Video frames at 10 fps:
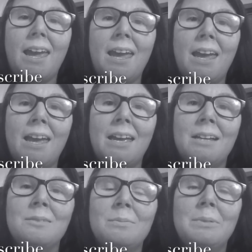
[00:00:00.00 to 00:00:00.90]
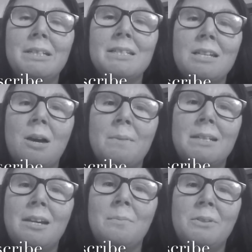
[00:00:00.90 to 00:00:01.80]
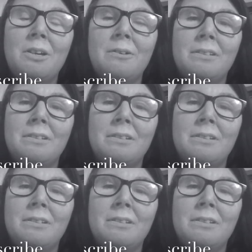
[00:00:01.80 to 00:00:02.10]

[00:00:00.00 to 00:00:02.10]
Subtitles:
And please comment down below